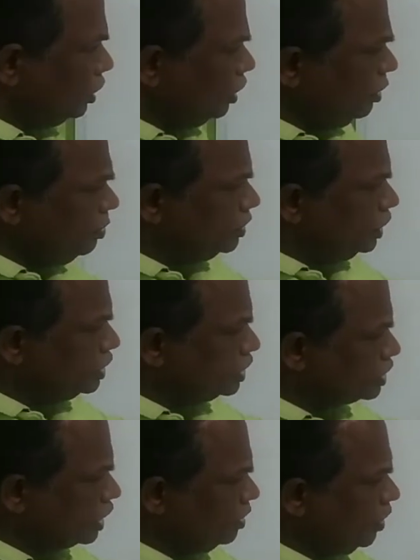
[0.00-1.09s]
If the
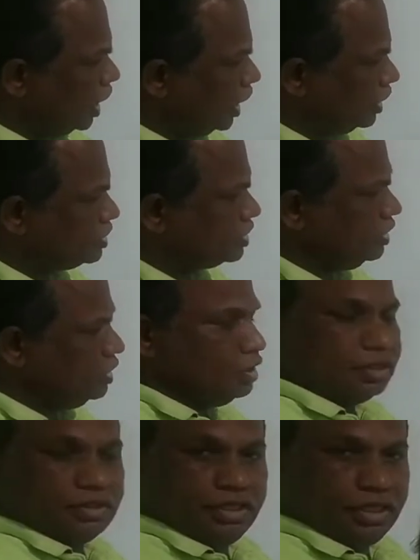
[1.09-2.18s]
system has
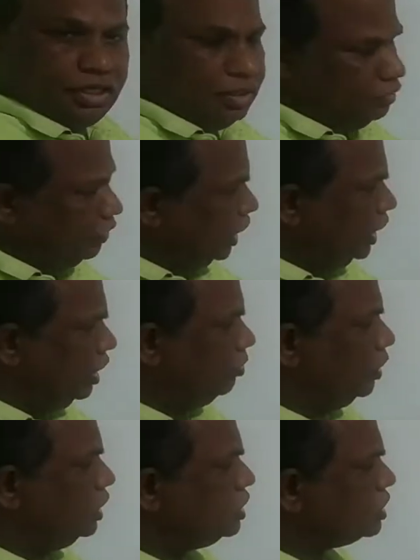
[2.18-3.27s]
the
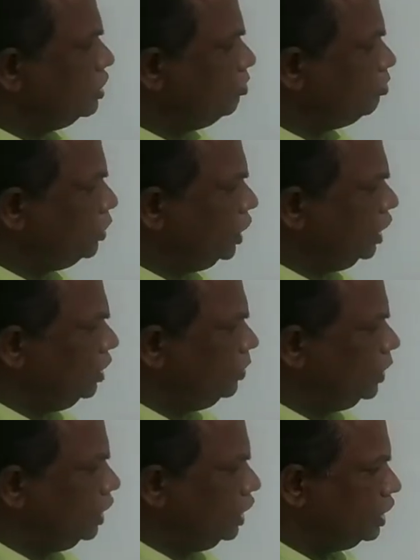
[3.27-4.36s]
variables P,
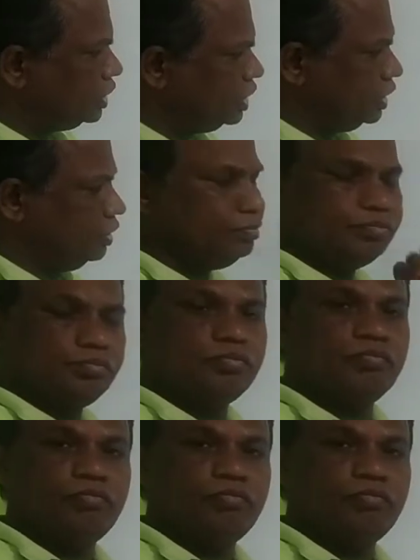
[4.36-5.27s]
V, T,